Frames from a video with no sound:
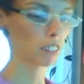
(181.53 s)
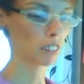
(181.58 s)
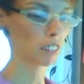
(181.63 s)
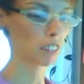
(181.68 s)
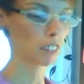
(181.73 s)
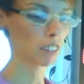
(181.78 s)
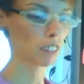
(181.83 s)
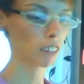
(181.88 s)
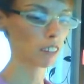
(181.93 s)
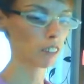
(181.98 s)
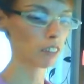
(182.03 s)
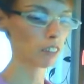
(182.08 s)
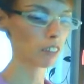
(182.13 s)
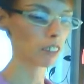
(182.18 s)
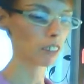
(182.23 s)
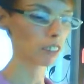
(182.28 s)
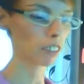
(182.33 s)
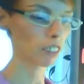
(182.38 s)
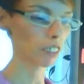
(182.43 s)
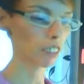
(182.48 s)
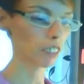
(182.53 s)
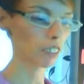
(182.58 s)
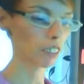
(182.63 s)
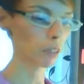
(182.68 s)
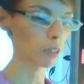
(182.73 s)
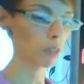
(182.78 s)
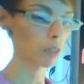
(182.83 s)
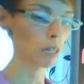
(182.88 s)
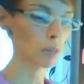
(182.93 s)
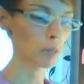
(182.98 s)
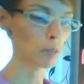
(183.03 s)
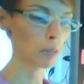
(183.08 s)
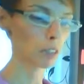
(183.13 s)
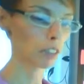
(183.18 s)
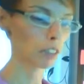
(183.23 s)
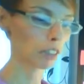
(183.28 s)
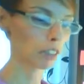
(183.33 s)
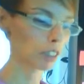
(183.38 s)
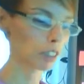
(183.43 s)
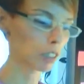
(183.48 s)
of the paper
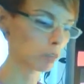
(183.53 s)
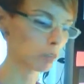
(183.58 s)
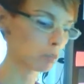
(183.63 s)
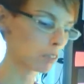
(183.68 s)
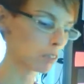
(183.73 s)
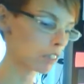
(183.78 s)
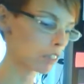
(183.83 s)
clips